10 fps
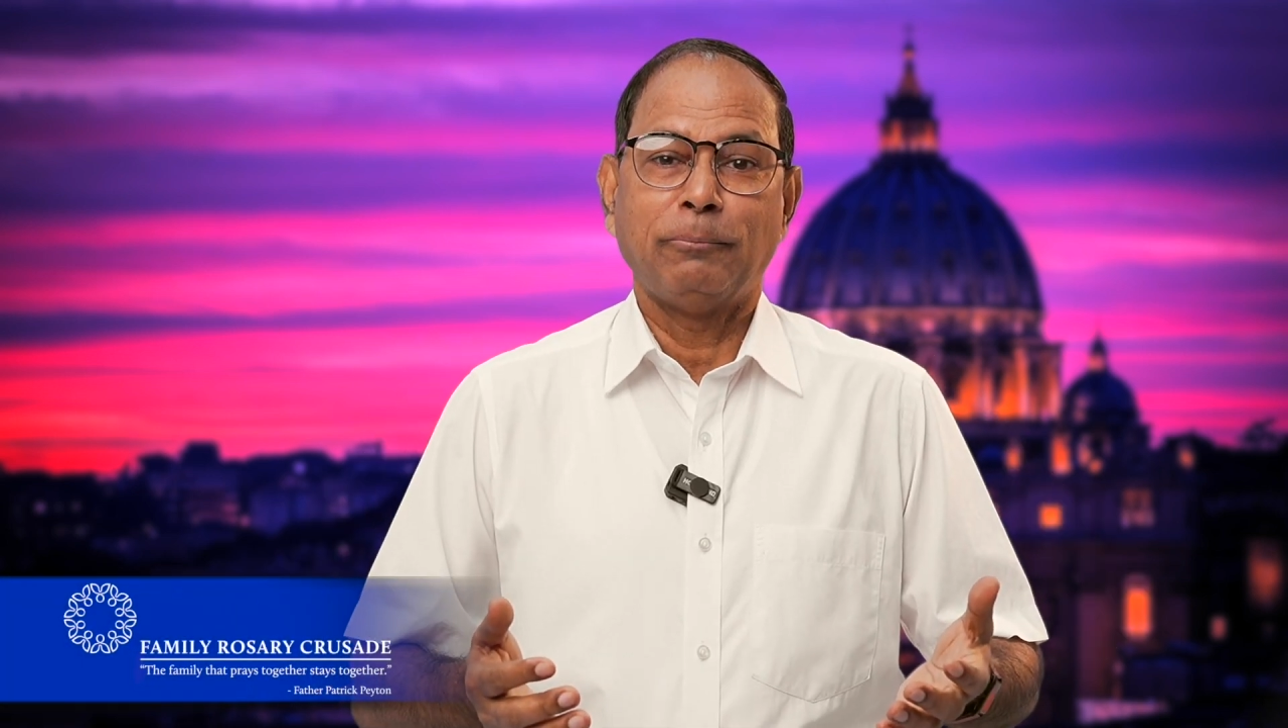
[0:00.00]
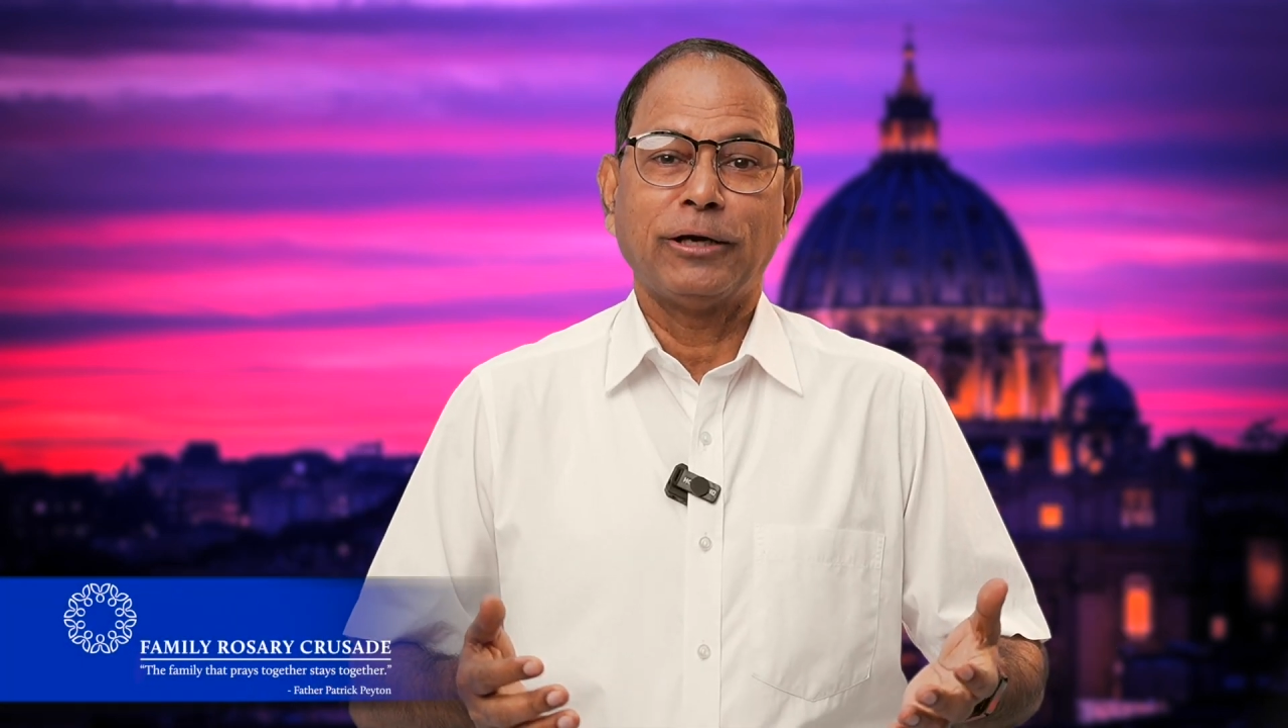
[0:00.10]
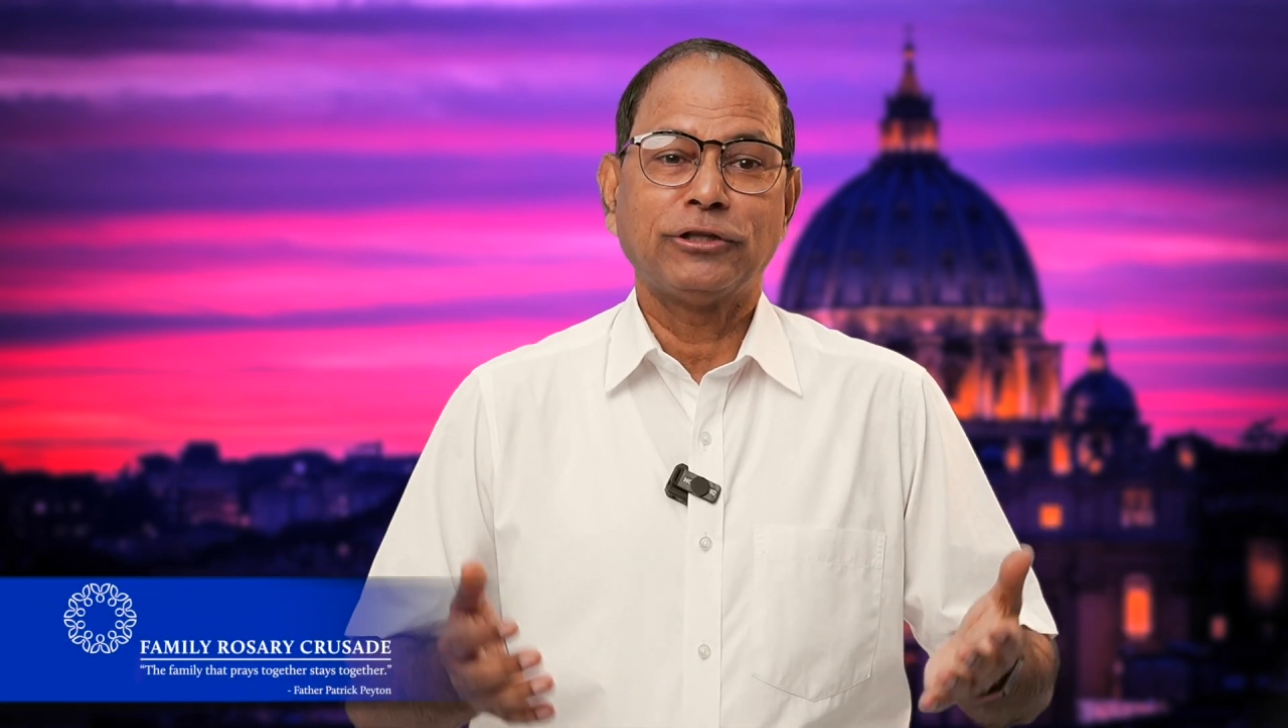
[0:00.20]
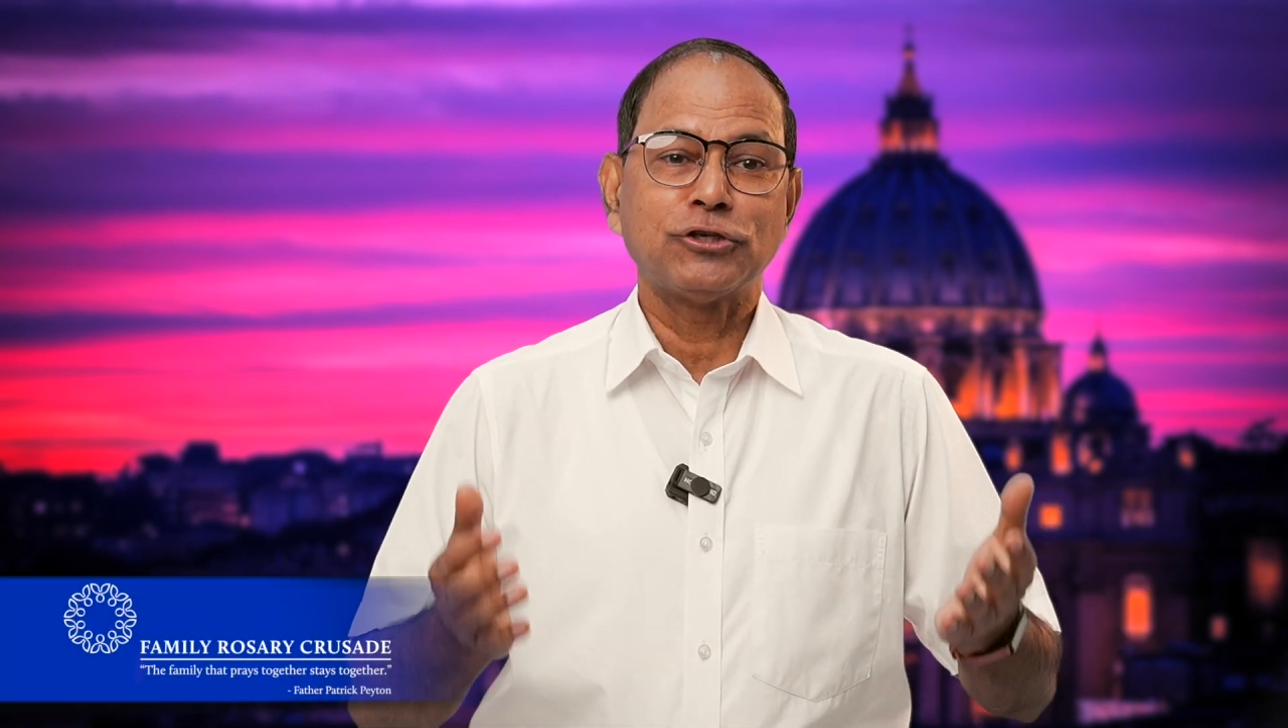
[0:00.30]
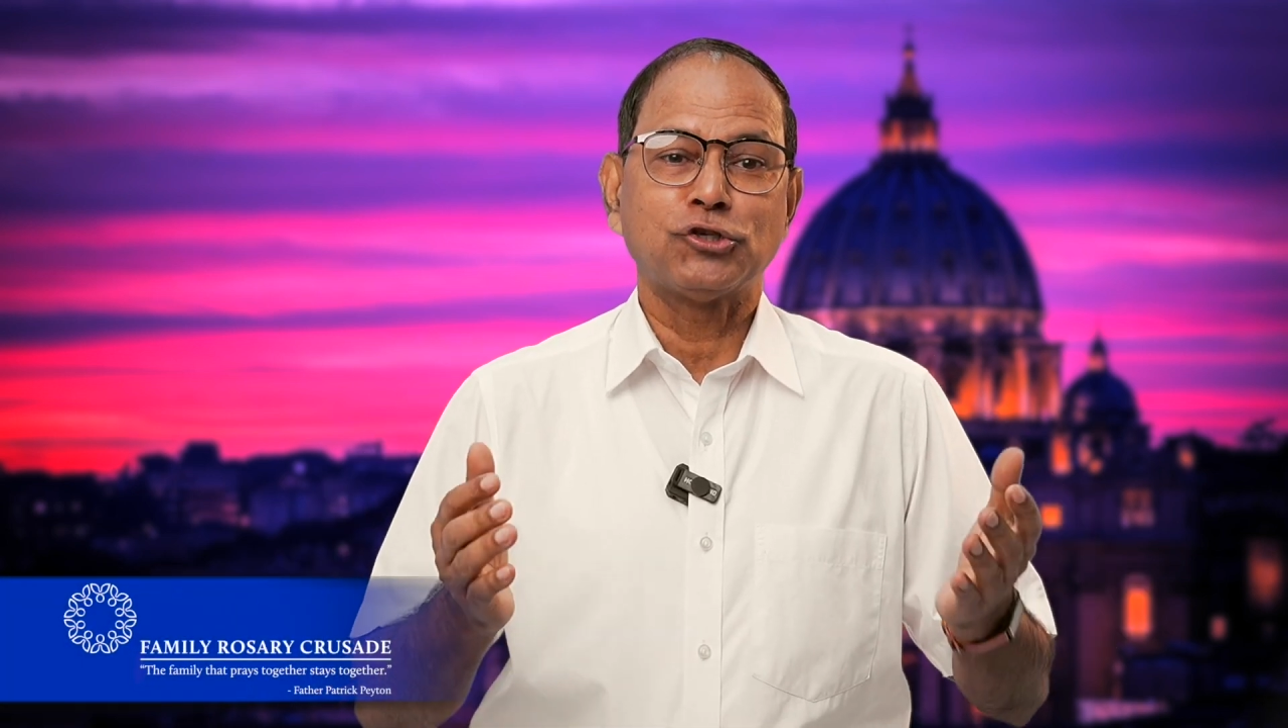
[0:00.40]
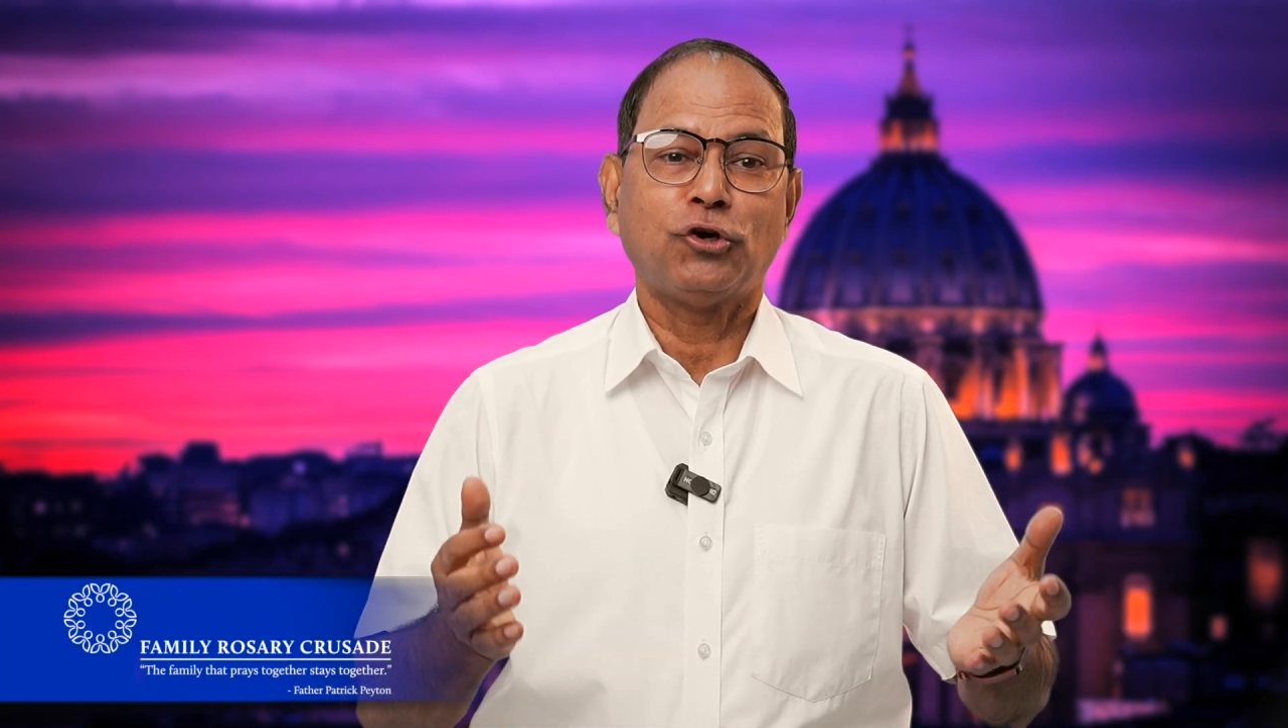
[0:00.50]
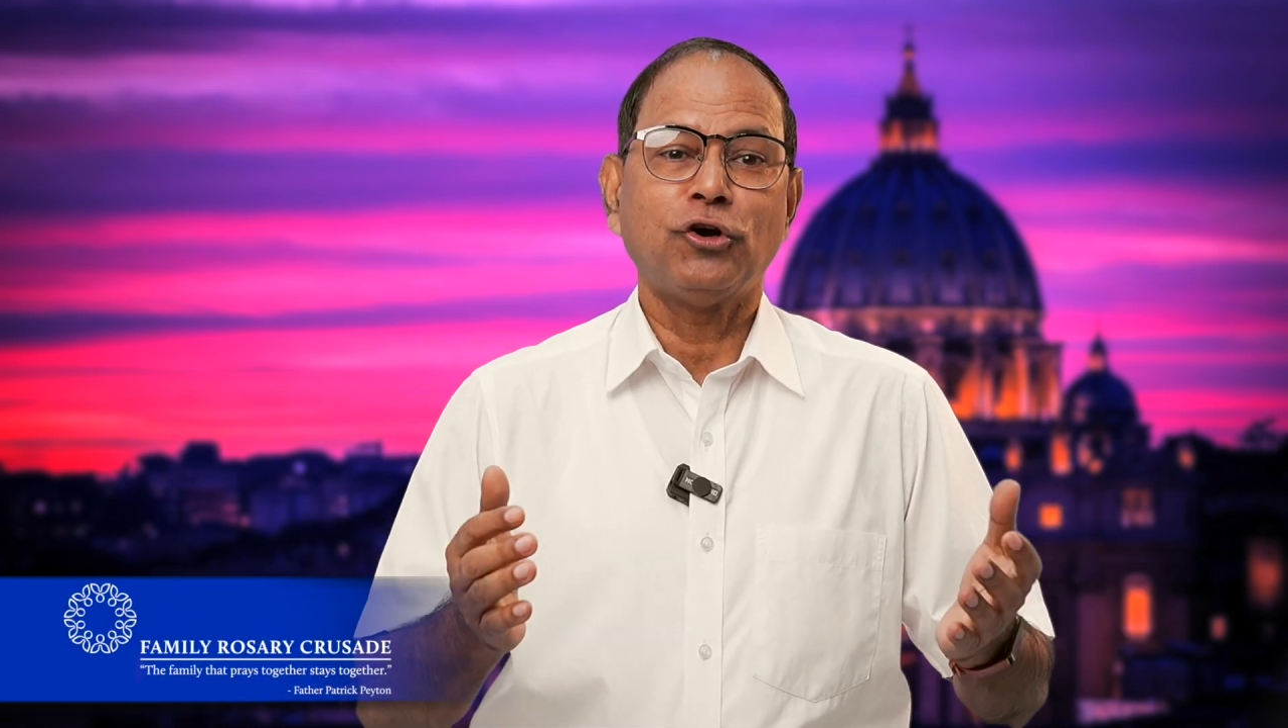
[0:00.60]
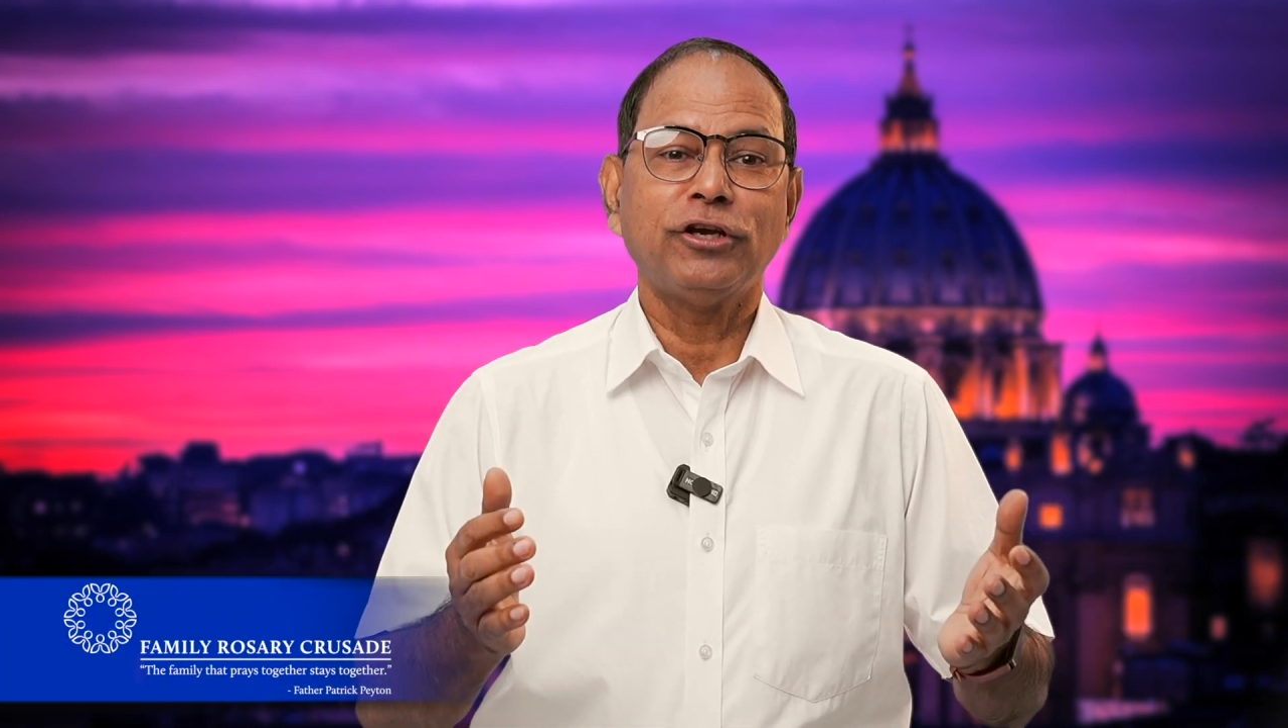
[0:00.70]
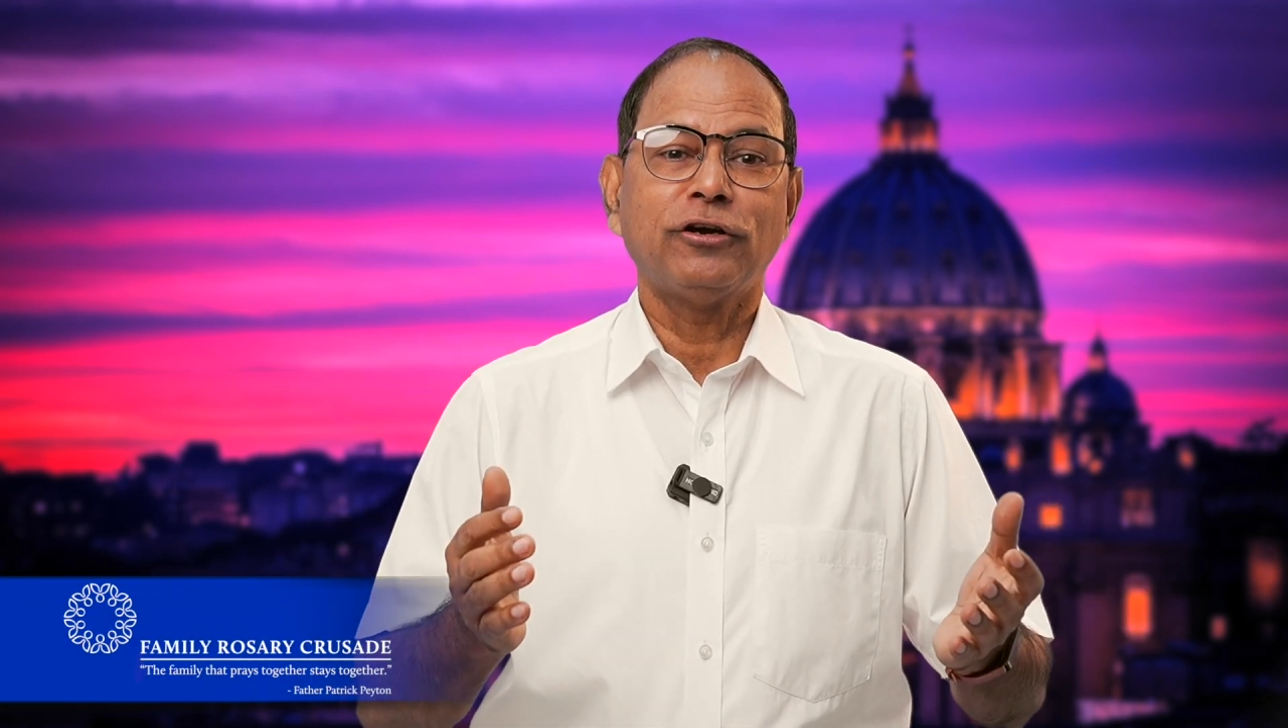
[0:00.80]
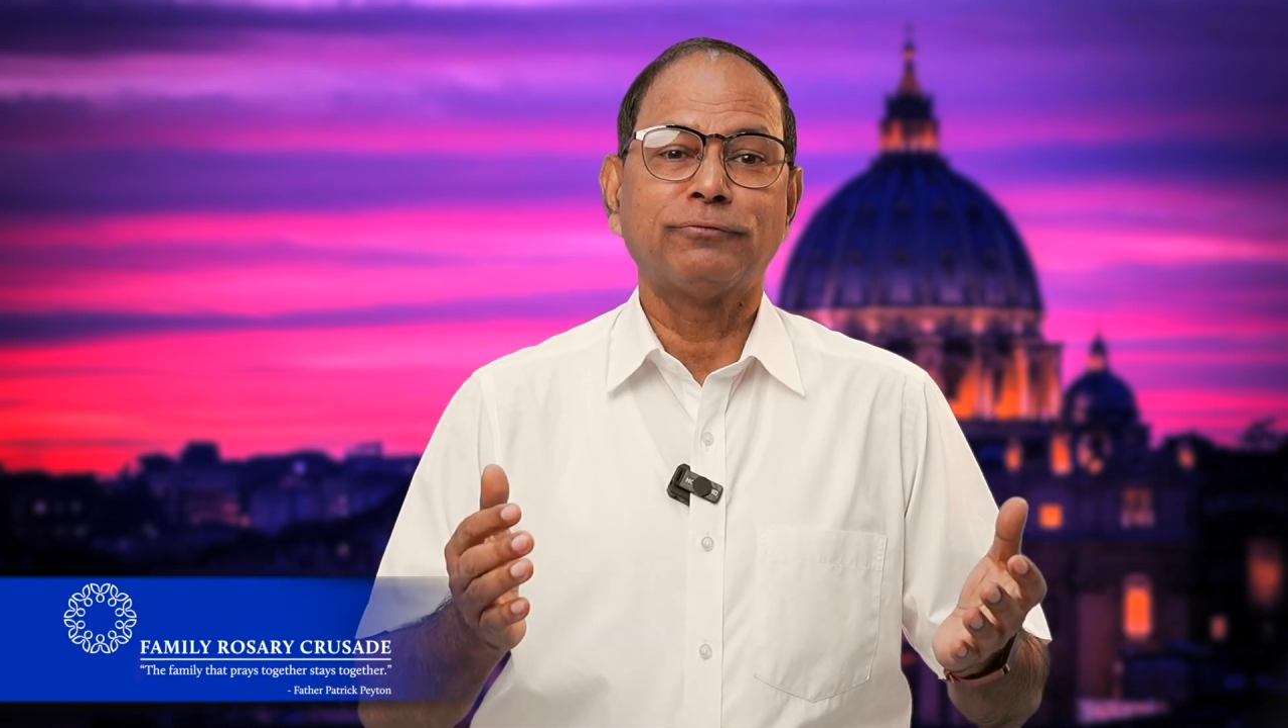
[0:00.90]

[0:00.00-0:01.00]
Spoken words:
by the joy